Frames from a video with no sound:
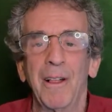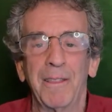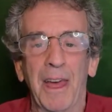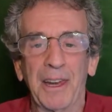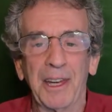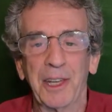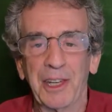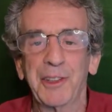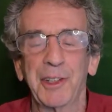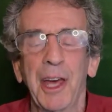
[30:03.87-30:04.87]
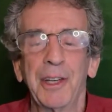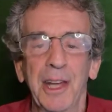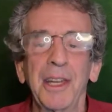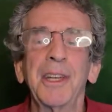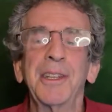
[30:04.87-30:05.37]
That it's
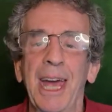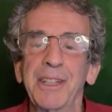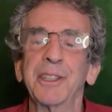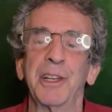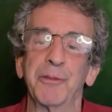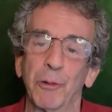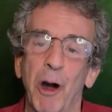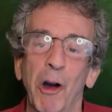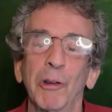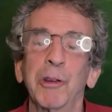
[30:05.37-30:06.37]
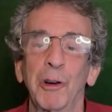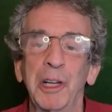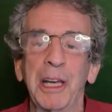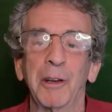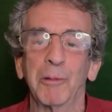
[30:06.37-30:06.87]
done intentionally for our
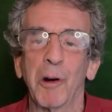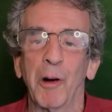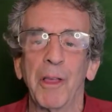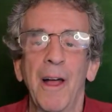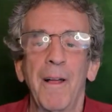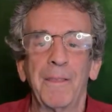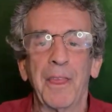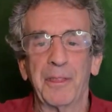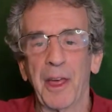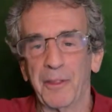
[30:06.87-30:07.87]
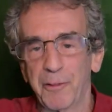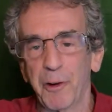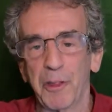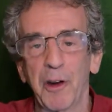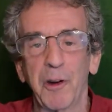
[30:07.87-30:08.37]
learning and growth. That
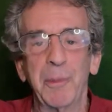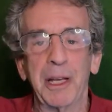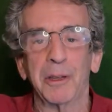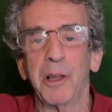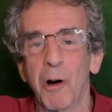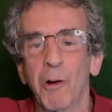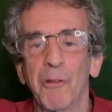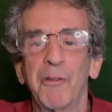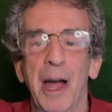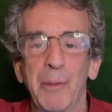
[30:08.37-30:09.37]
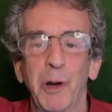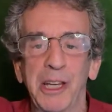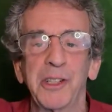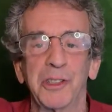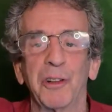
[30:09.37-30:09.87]
for there to be a lower
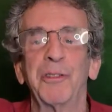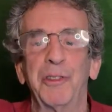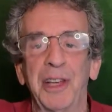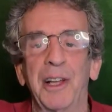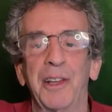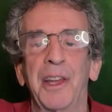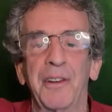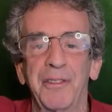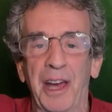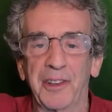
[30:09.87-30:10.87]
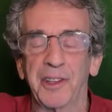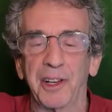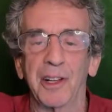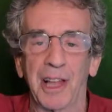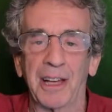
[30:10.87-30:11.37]
vibrational field that affects the
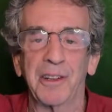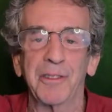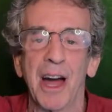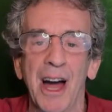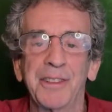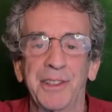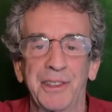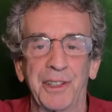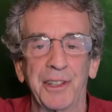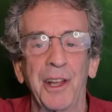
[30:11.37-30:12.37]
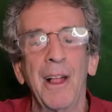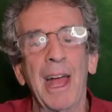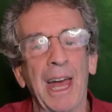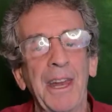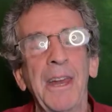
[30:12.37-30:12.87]
collective consciousness.
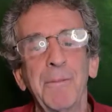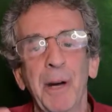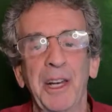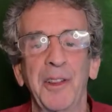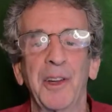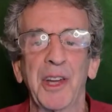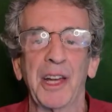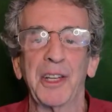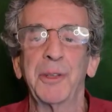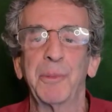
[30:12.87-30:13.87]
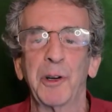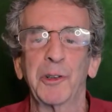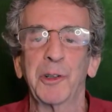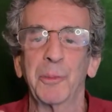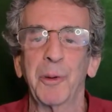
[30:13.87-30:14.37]
And anybody that's on the
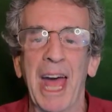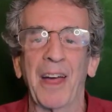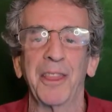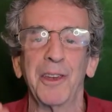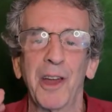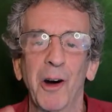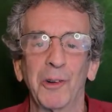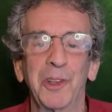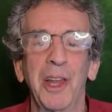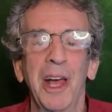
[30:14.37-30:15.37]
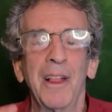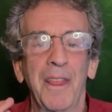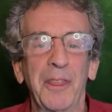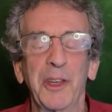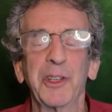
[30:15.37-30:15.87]
spiritual path knows
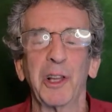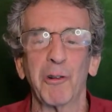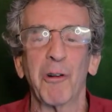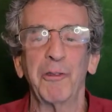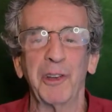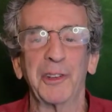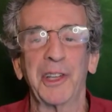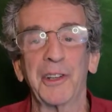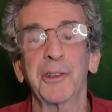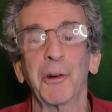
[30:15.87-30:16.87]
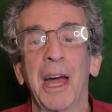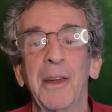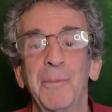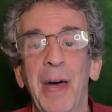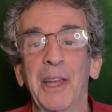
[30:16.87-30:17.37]
that this lower field does try to
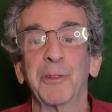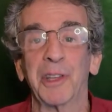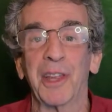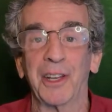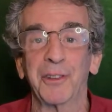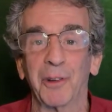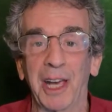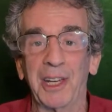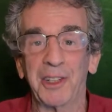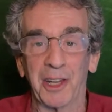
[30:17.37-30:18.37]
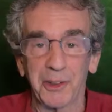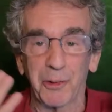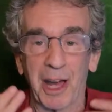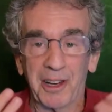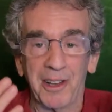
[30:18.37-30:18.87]
mess with us, right? It does
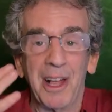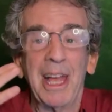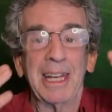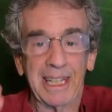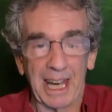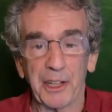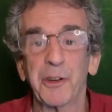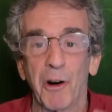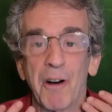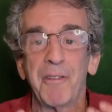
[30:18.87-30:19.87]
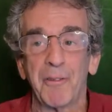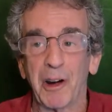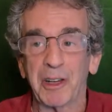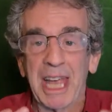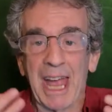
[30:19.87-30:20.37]
try to get us off of
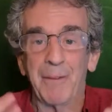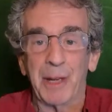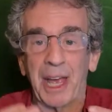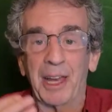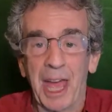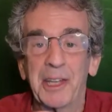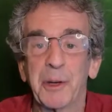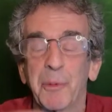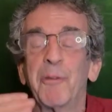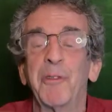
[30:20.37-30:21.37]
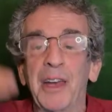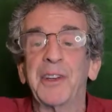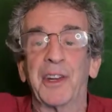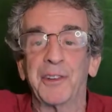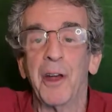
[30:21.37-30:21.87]
our game and to prevent
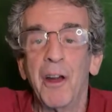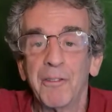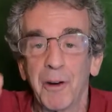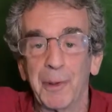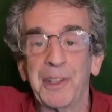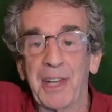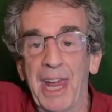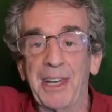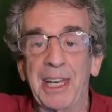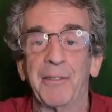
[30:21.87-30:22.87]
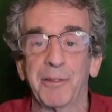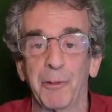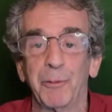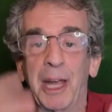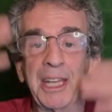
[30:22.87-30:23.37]
us from ascending and
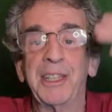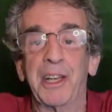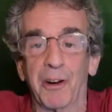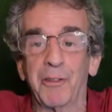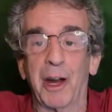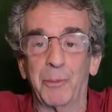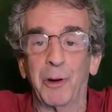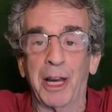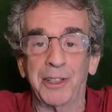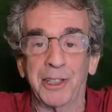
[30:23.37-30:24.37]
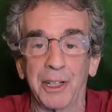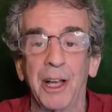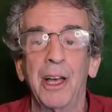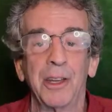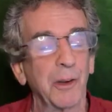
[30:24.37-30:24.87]
from raising our vibration.
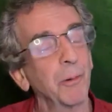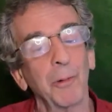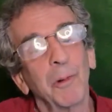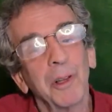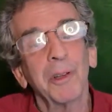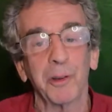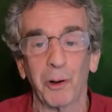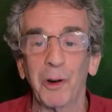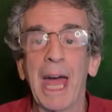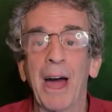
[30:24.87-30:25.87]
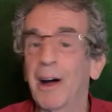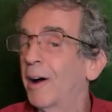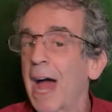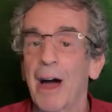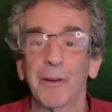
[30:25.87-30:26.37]
So we'll learn how
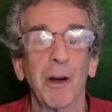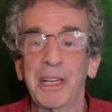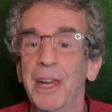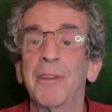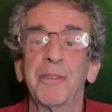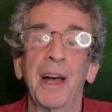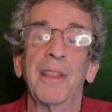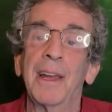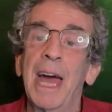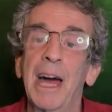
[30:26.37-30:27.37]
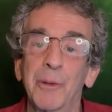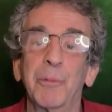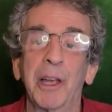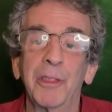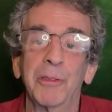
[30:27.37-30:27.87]
to identify that and how to
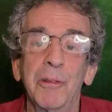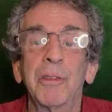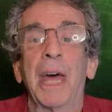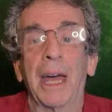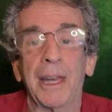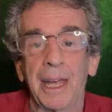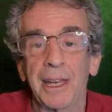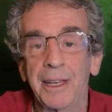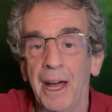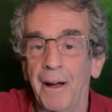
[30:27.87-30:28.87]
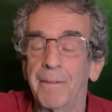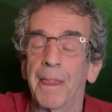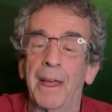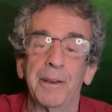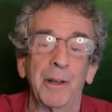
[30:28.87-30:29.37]
break through that, and
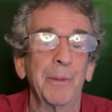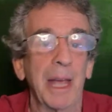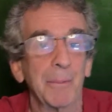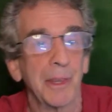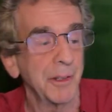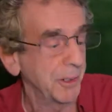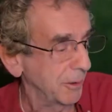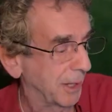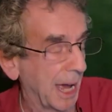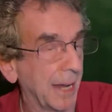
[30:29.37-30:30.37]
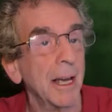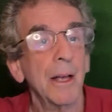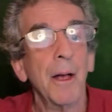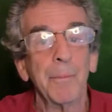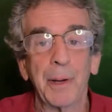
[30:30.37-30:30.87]
you'll be able to do that.
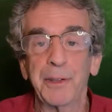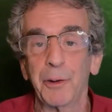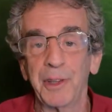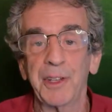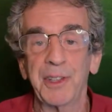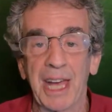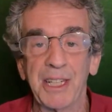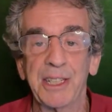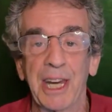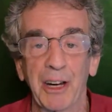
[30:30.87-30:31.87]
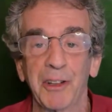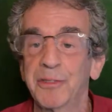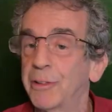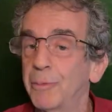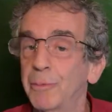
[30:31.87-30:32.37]
But during the Sagittarius
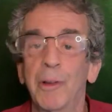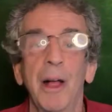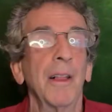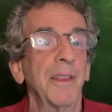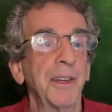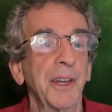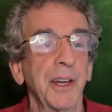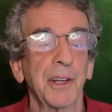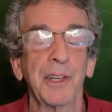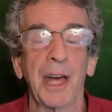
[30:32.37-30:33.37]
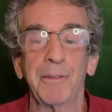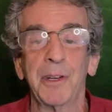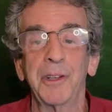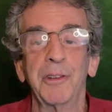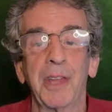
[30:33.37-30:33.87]
full moon, this is a good time to
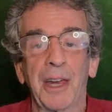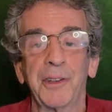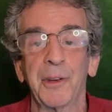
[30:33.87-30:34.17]
do that.